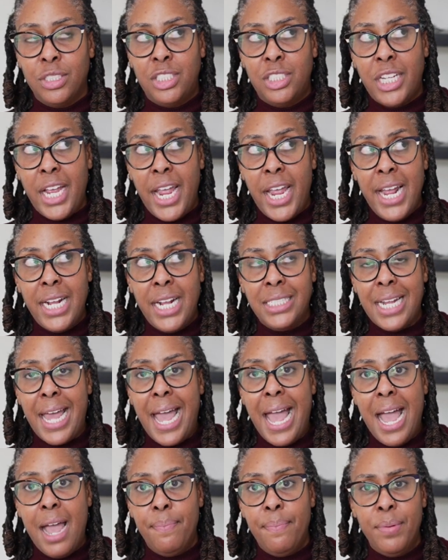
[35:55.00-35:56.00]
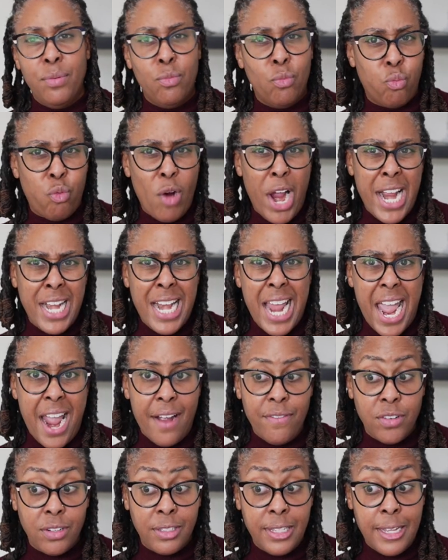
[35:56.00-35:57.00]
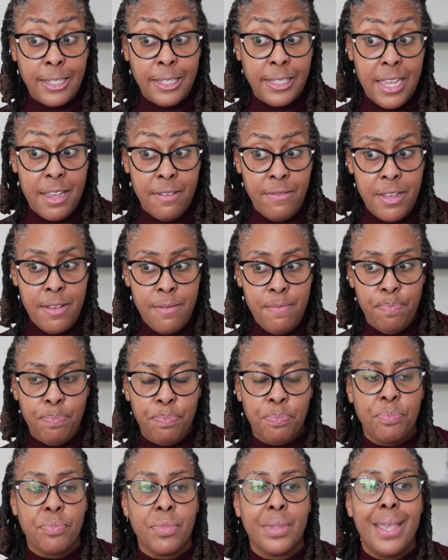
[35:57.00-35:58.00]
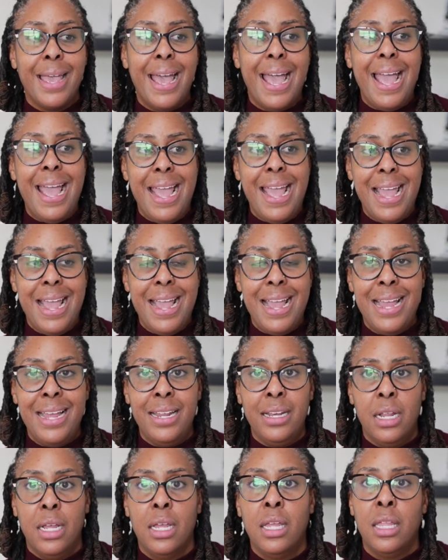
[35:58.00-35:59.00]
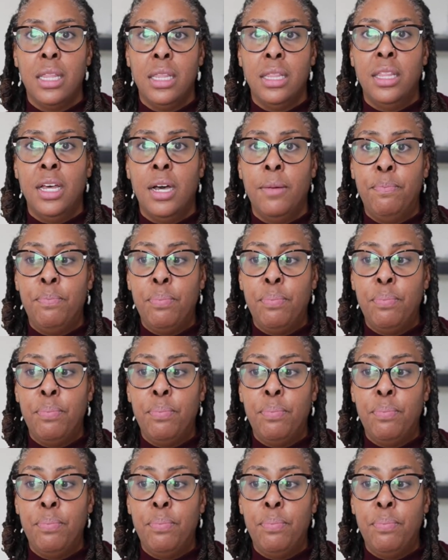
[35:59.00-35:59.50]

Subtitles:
Change that happened right after Thanksgiving, and the